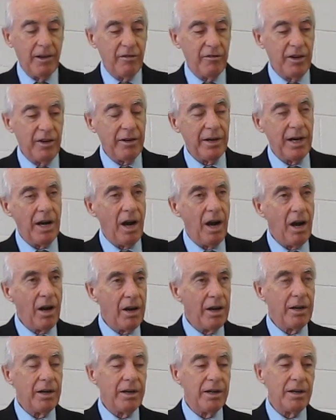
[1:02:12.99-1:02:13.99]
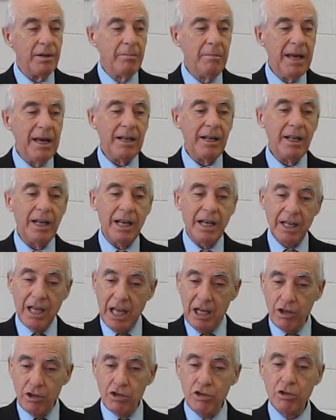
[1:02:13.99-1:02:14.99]
very hard metal
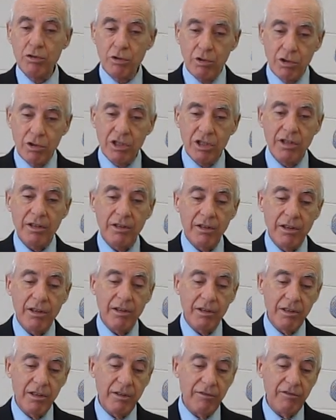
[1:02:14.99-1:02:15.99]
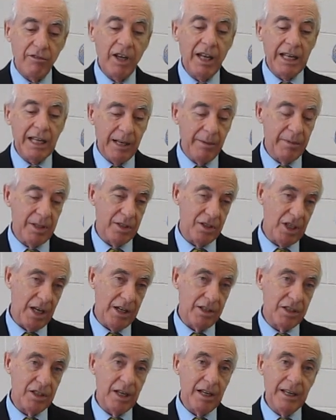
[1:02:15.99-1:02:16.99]
endures the, the, the flame and
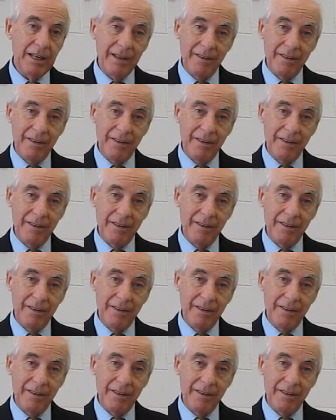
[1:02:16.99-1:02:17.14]
such.